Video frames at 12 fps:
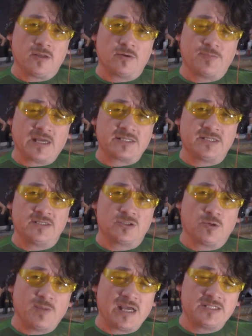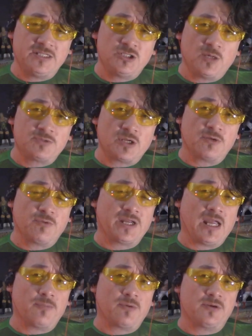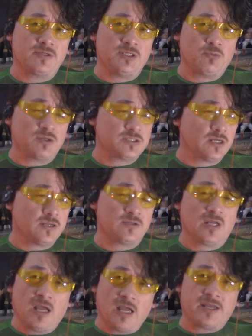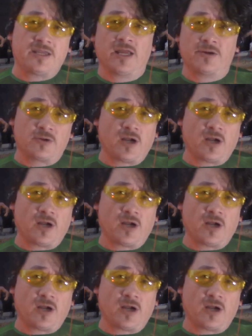Maxine. So Maxine jumps on the ring apron. She wants to get